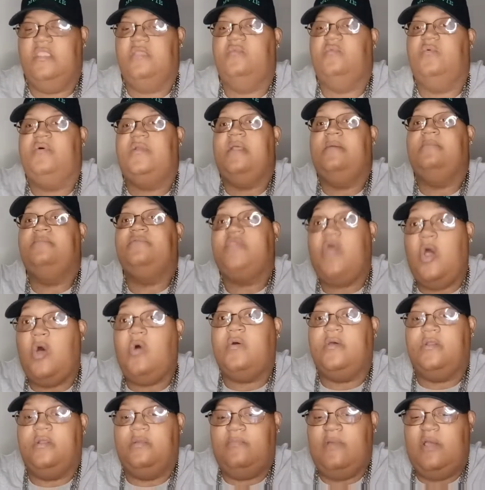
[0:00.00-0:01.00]
What I'm
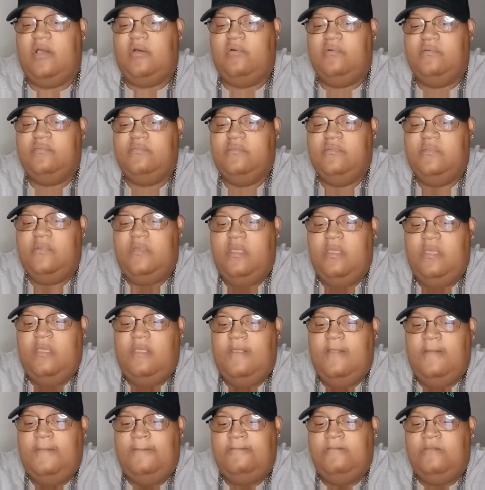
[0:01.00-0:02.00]
talking about.
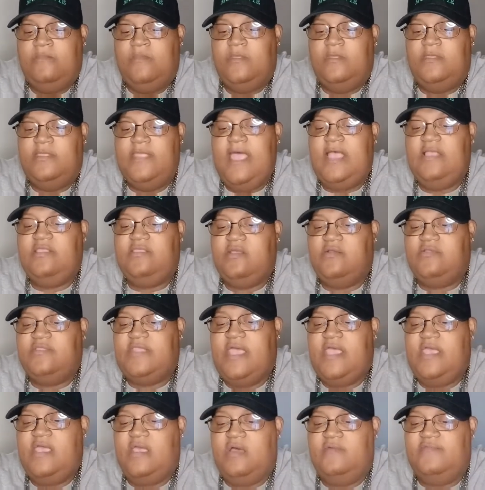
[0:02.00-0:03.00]
National
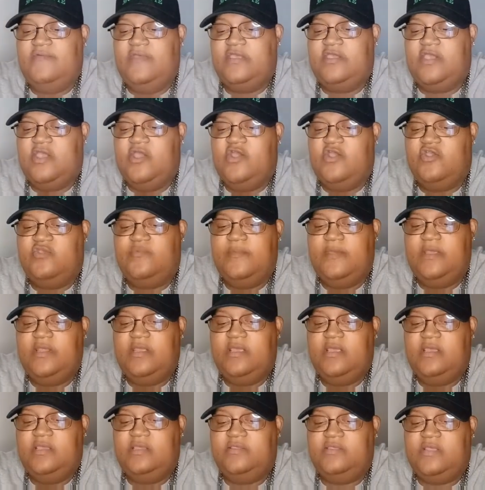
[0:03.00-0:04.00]
Day of
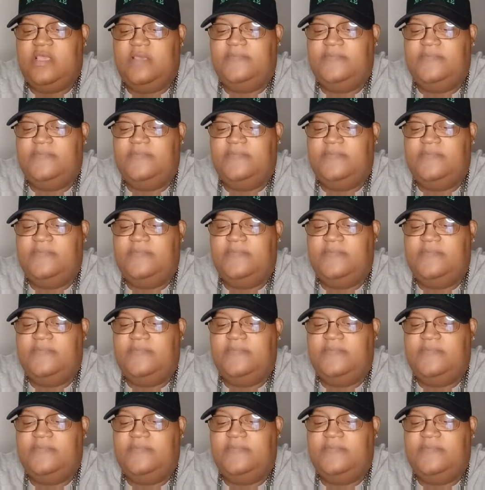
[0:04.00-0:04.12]
Encouragement is